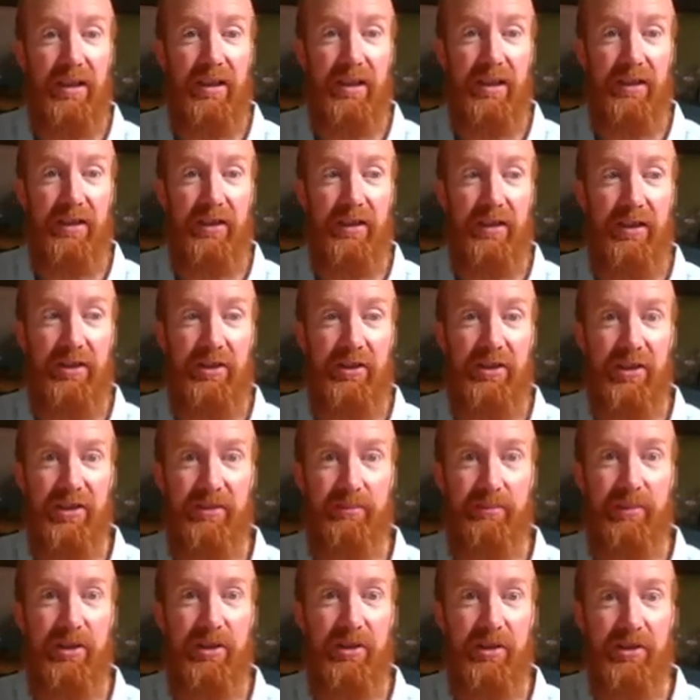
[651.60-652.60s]
That just
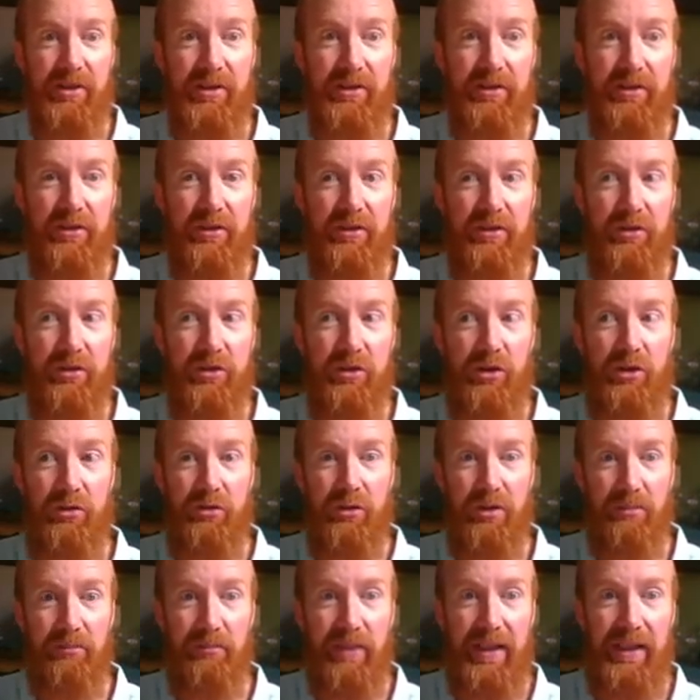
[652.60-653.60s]
because you
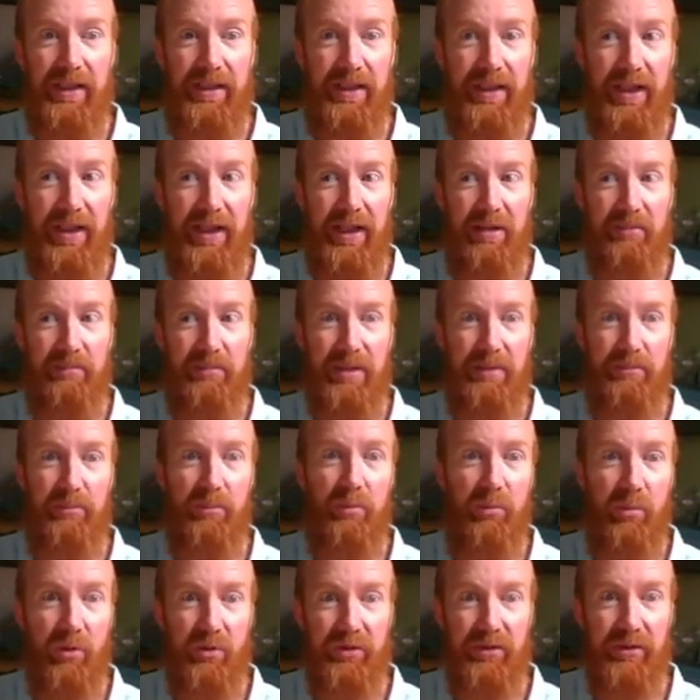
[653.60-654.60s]
can make it and people
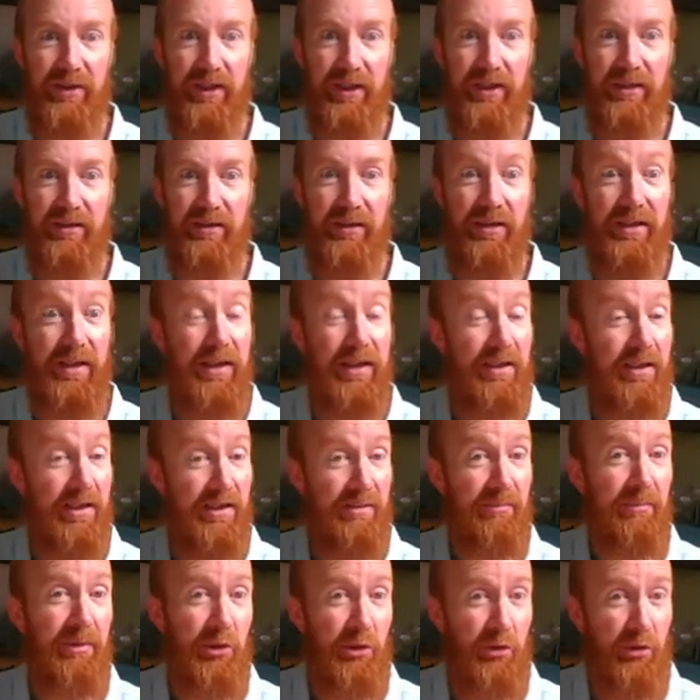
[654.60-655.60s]
want it, it
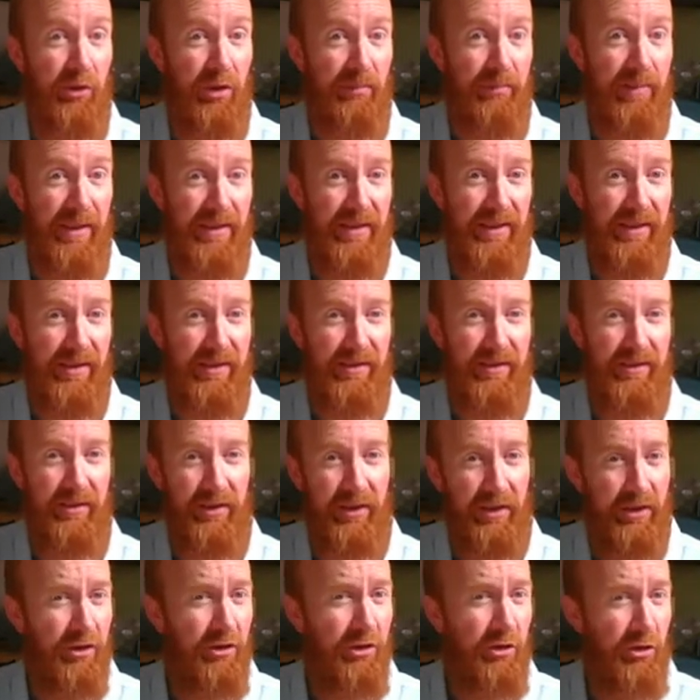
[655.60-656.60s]
doesn't mean you've got a business.
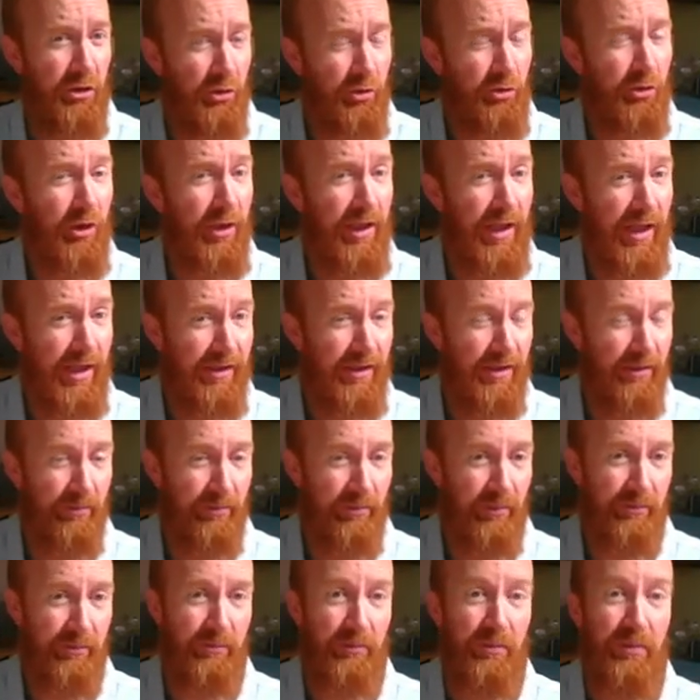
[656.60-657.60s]
You could end up
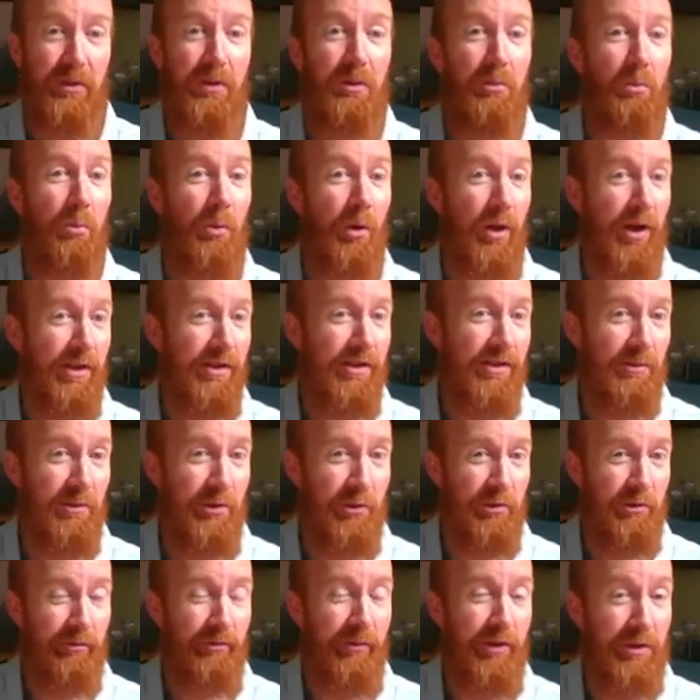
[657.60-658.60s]
with what I
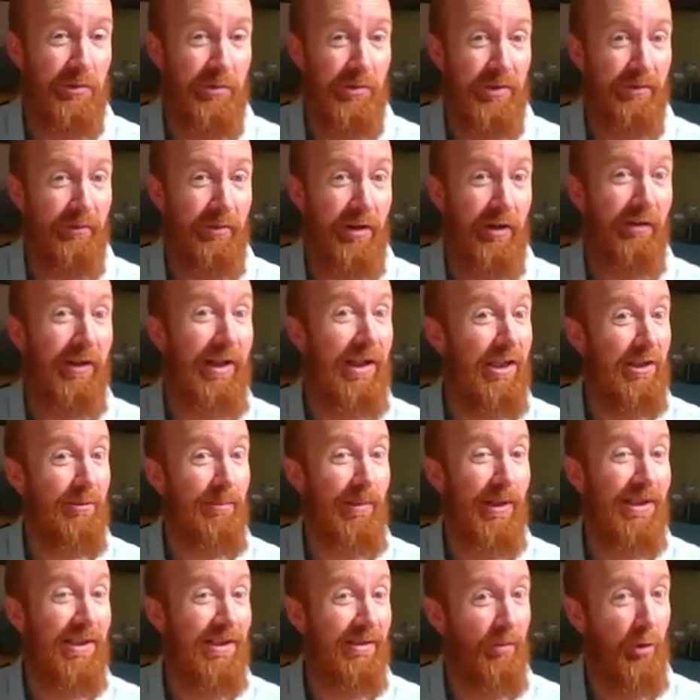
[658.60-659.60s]
sometimes refer to as a very
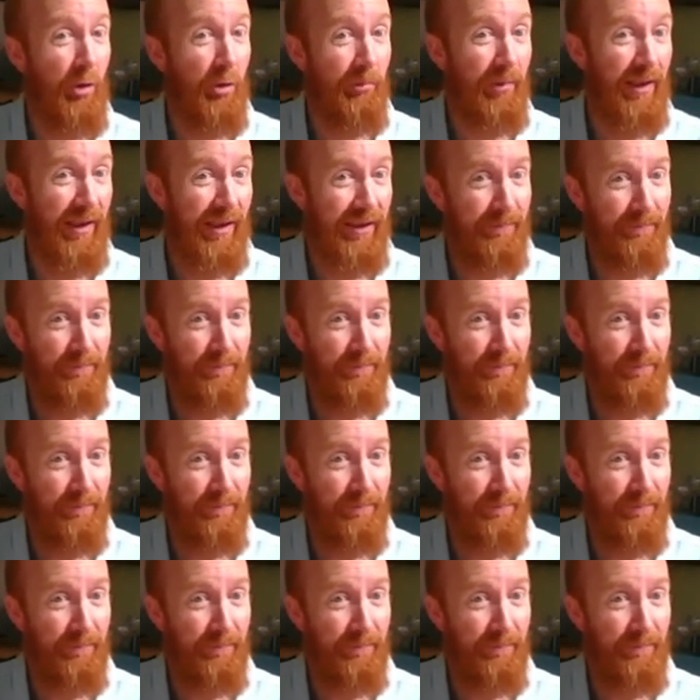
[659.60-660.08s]
expensive hobby,